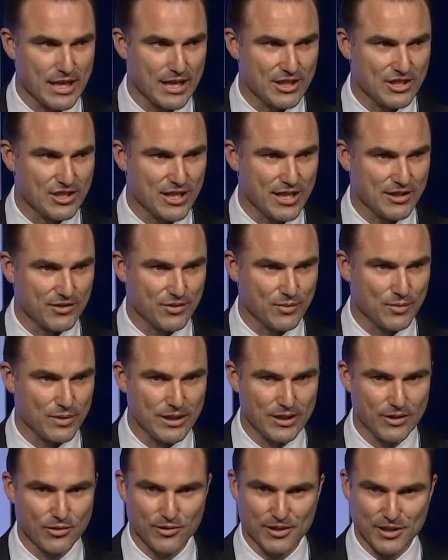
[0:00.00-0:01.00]
chat to
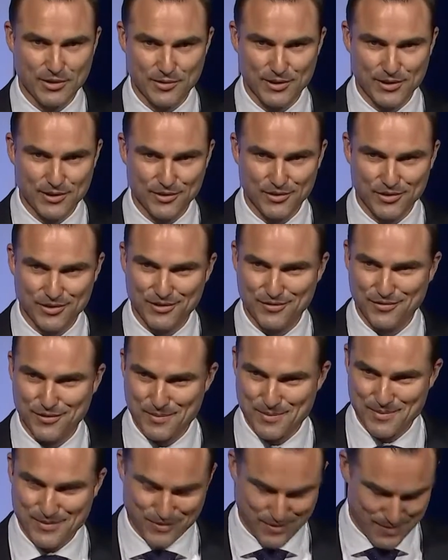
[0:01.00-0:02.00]
me or anyone else
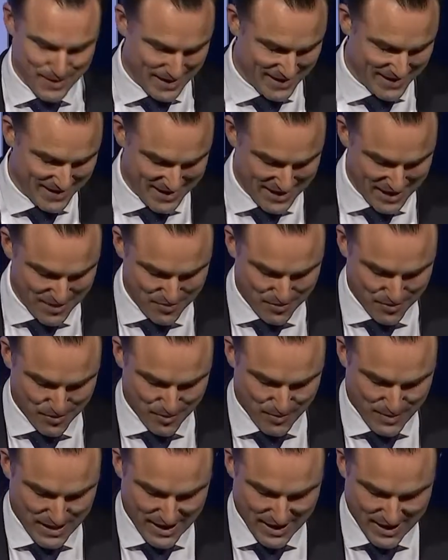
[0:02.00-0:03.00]
from Adelaide Airport
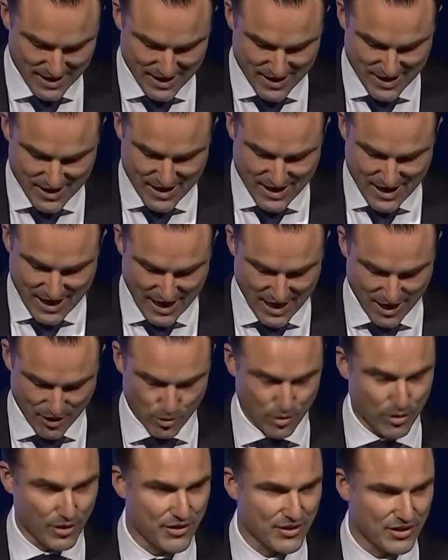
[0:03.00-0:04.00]
about
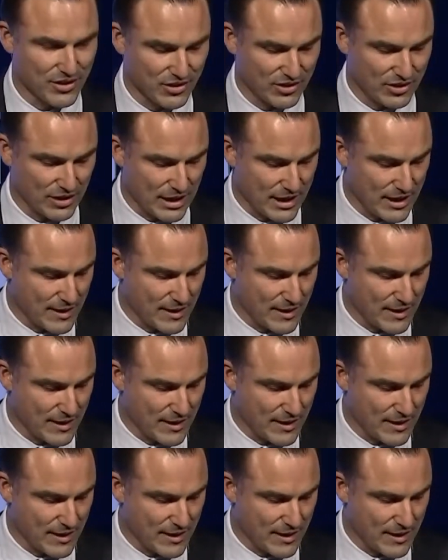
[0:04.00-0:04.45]
all of this.